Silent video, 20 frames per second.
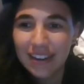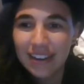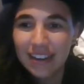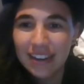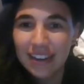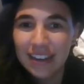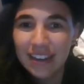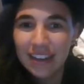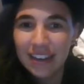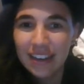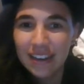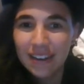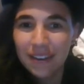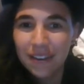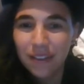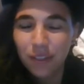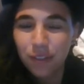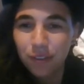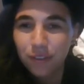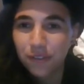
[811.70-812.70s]

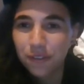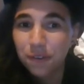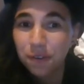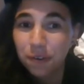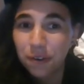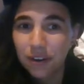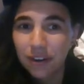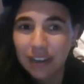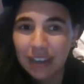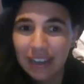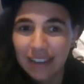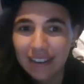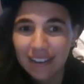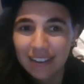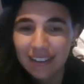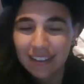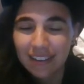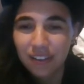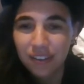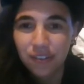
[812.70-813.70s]
in the story
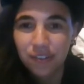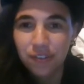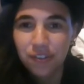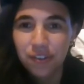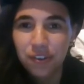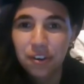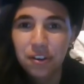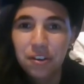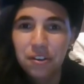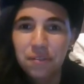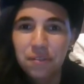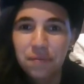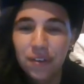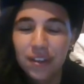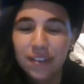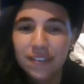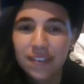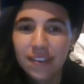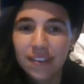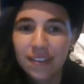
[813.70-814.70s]
is true,
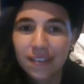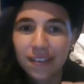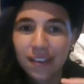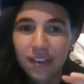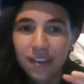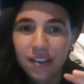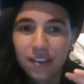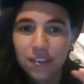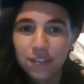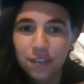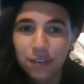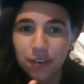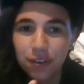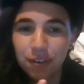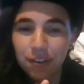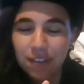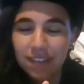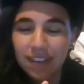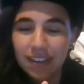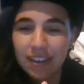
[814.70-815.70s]
versus
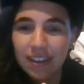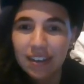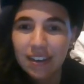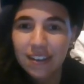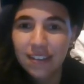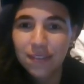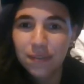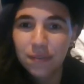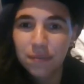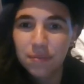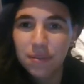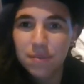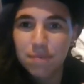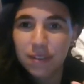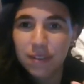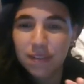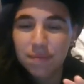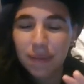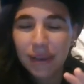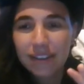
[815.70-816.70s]
Doyle'sian is from the
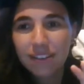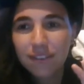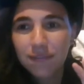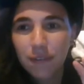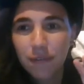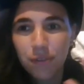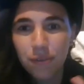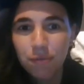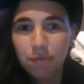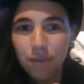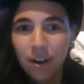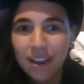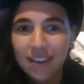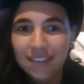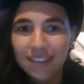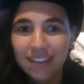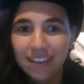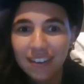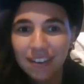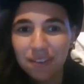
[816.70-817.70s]
perspective of the
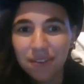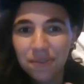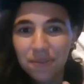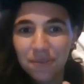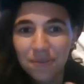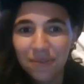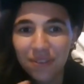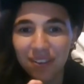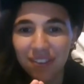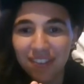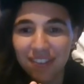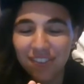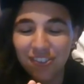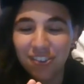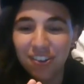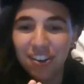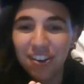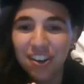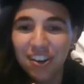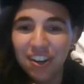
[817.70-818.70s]
writer, what's
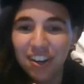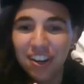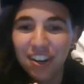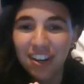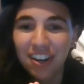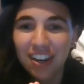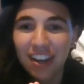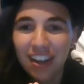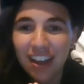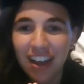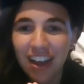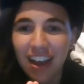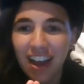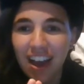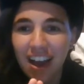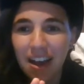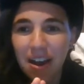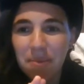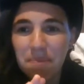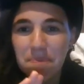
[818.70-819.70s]
true.
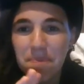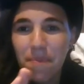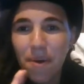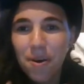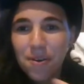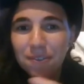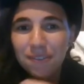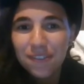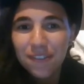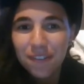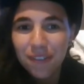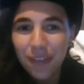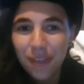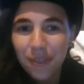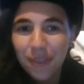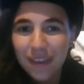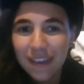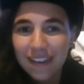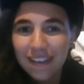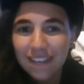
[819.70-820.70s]
Most of the
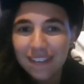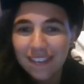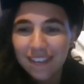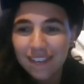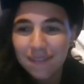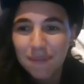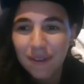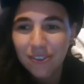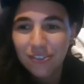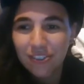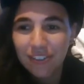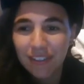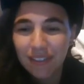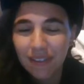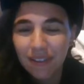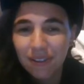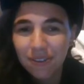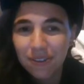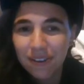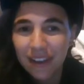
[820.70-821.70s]
things, especially
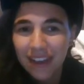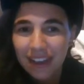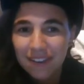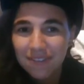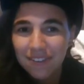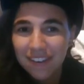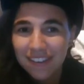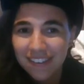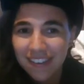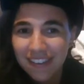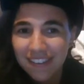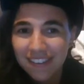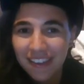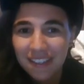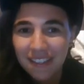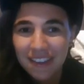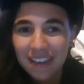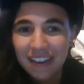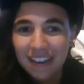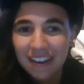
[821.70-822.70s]
that Lord Henry says, I
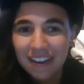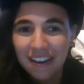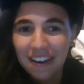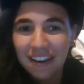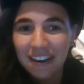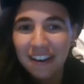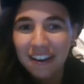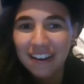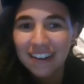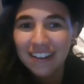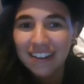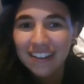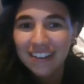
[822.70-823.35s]
think, are